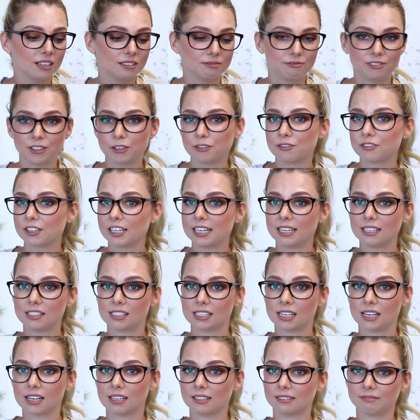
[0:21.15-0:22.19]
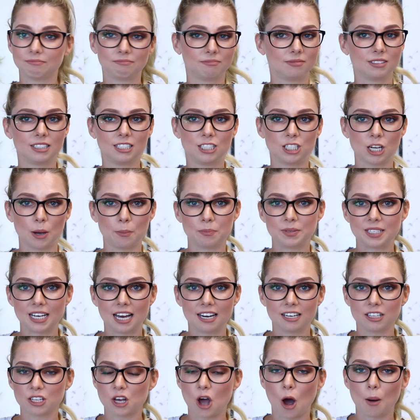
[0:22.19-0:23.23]
Feel free to jump
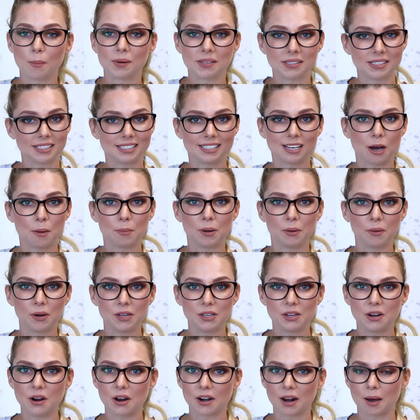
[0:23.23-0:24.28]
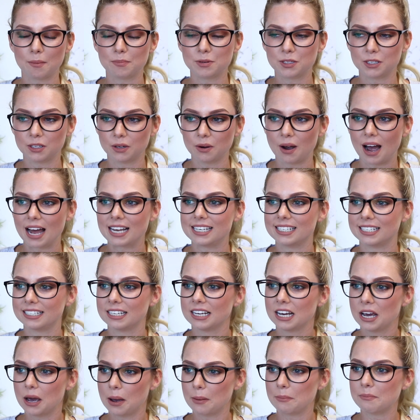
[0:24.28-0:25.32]
down in the comments and tell me what you got up to. I did
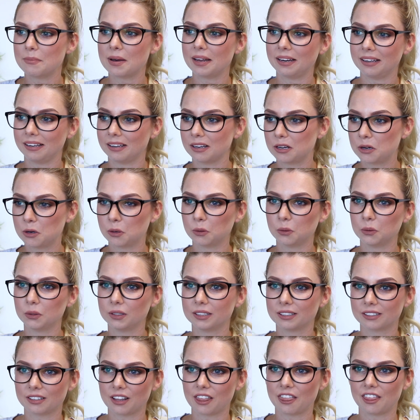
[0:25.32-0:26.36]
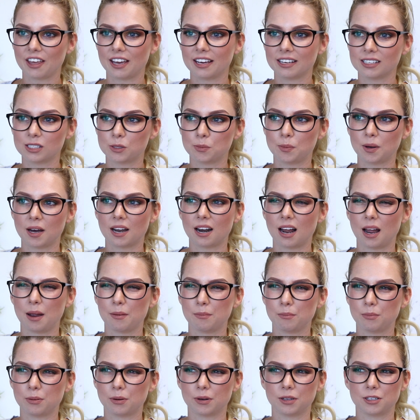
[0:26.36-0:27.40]
many cool little things, but
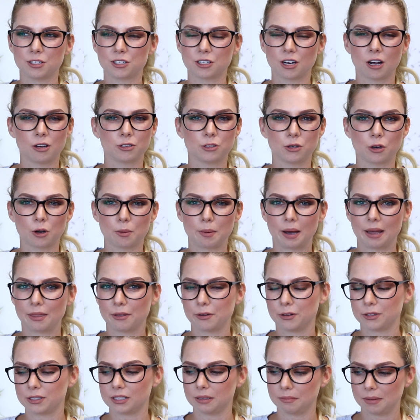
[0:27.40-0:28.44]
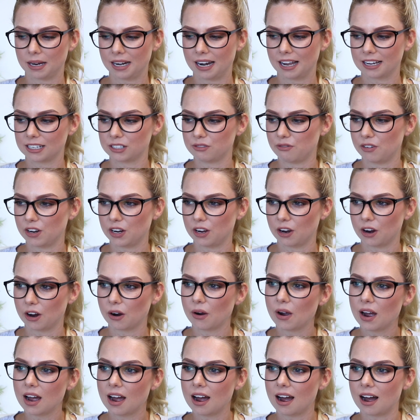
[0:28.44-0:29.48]
I'm pretty sure I'll talk about those in my next video